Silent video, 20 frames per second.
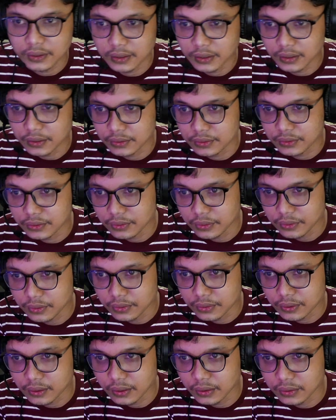I don't know
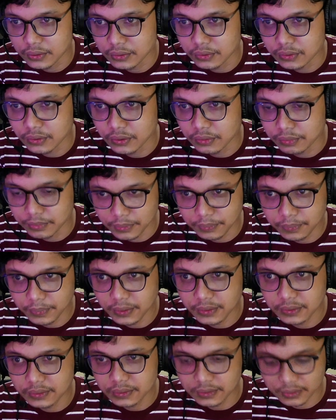how to copy
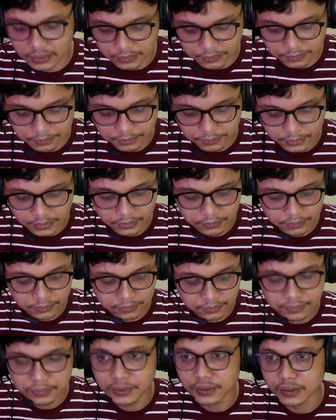paste the pin
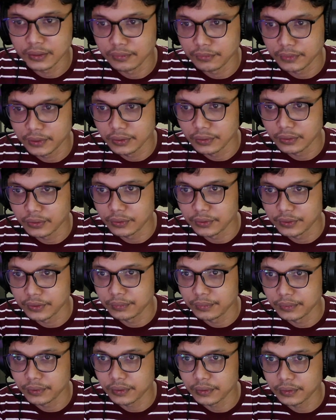in Windows
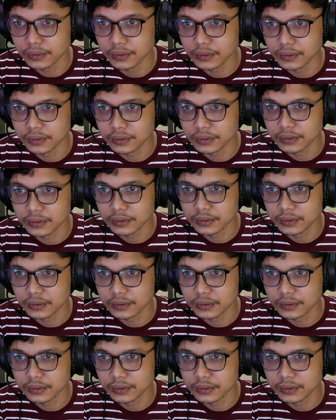because it's